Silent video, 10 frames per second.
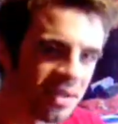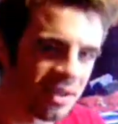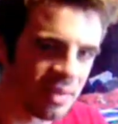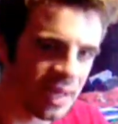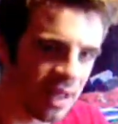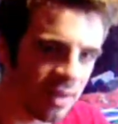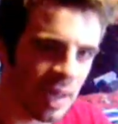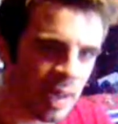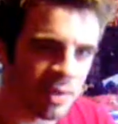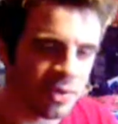to some of the other
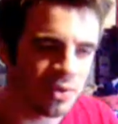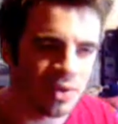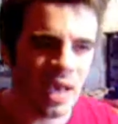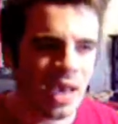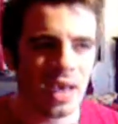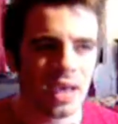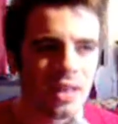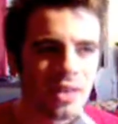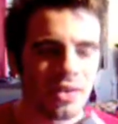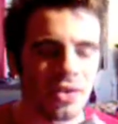Batman stories.
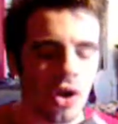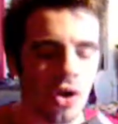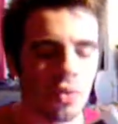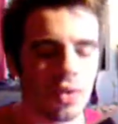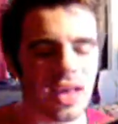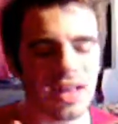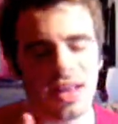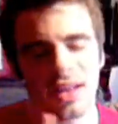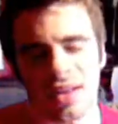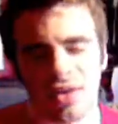So, with that
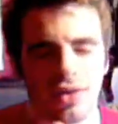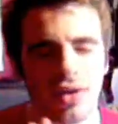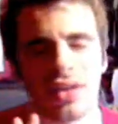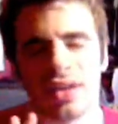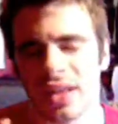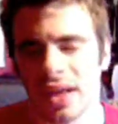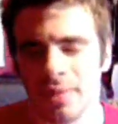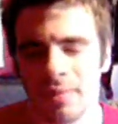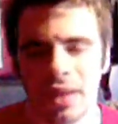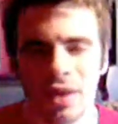said, the story is just kind
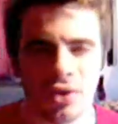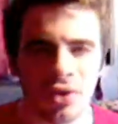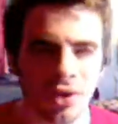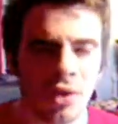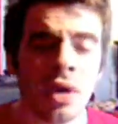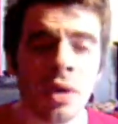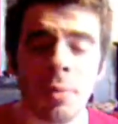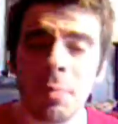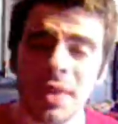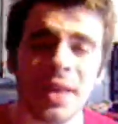of mediocre.
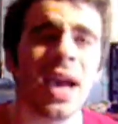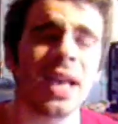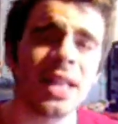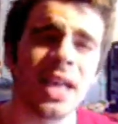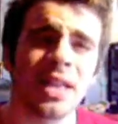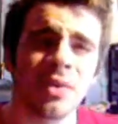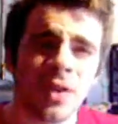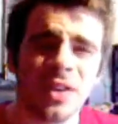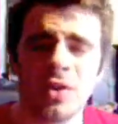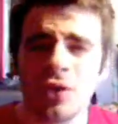But besides that, there
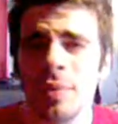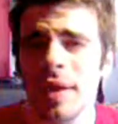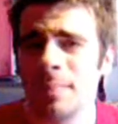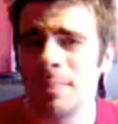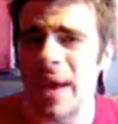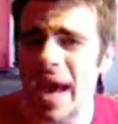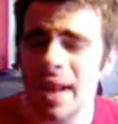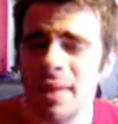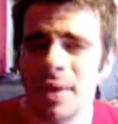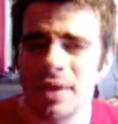wasn't too many
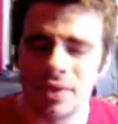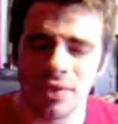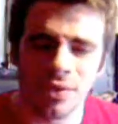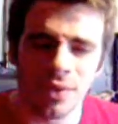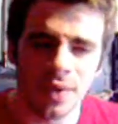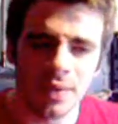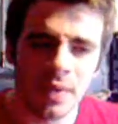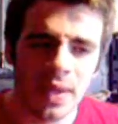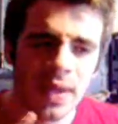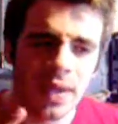bad about this story.
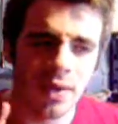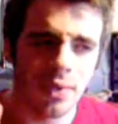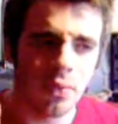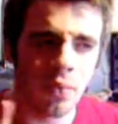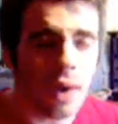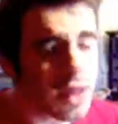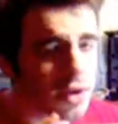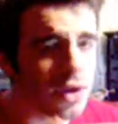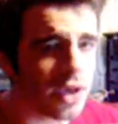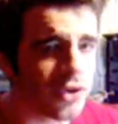Whether
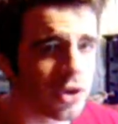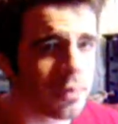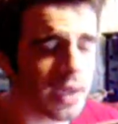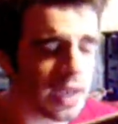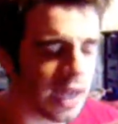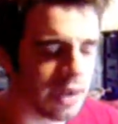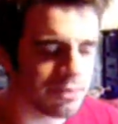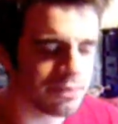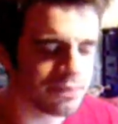or not you should pick it up,